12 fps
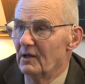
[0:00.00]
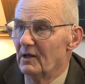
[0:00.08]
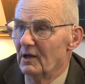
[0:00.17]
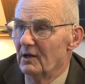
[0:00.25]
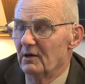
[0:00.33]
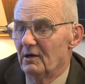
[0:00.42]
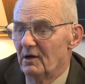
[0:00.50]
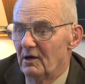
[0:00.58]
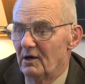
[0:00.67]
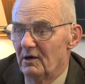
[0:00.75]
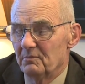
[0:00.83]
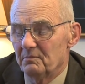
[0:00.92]
And
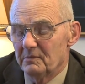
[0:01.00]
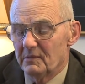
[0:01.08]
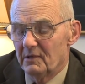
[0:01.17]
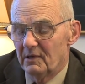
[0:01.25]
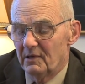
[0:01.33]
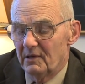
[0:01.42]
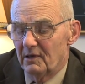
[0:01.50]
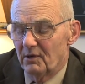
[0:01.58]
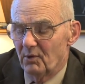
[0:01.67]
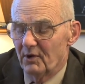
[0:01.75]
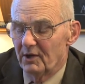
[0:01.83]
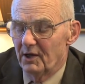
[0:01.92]
uh,
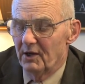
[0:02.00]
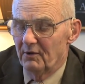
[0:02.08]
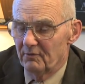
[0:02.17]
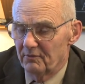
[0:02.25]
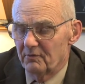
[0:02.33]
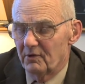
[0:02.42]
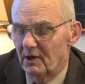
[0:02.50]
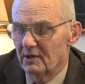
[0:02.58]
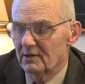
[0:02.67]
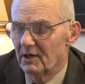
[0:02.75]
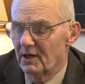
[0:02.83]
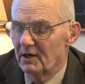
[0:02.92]
when they've
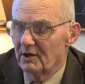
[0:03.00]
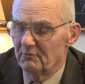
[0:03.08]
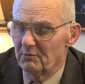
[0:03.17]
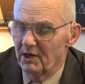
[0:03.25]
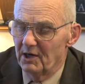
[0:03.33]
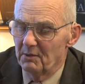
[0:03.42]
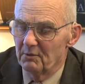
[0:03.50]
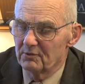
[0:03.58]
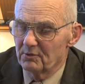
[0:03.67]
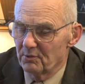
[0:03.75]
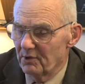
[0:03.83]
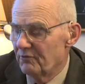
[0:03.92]
gotten that, I've been able
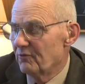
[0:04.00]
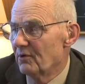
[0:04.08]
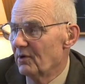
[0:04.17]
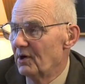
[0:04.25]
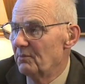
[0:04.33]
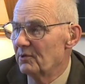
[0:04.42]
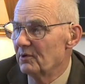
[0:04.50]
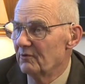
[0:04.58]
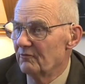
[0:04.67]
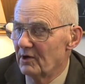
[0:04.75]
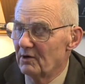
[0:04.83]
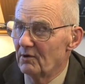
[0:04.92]
to refer him to the
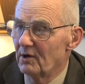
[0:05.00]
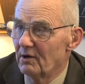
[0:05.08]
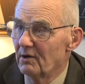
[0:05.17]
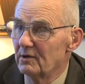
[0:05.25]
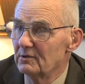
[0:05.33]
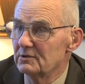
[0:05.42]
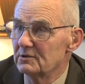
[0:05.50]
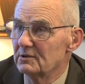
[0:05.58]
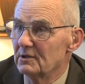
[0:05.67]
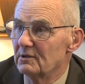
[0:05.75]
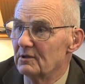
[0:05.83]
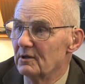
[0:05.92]
veterinarians
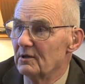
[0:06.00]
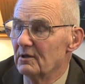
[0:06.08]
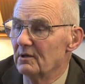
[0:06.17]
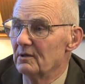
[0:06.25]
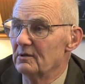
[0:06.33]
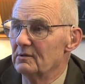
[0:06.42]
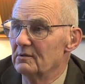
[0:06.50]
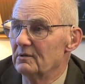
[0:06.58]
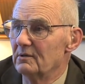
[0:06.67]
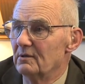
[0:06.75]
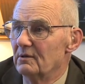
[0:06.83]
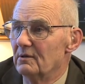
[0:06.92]
that can
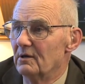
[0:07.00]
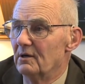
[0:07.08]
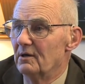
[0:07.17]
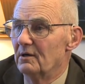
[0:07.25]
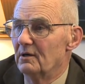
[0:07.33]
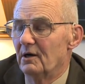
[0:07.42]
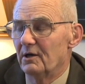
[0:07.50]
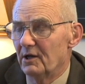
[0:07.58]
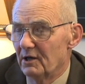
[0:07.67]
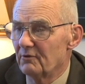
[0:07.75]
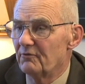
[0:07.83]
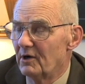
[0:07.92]
uh,
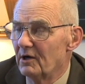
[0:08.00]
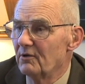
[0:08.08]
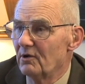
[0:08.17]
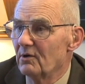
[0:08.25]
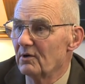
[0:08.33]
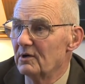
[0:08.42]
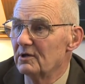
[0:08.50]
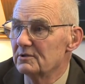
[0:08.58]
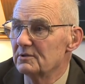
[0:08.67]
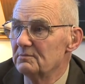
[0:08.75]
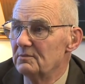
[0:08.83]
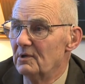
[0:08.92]
identify the
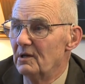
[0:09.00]
organism.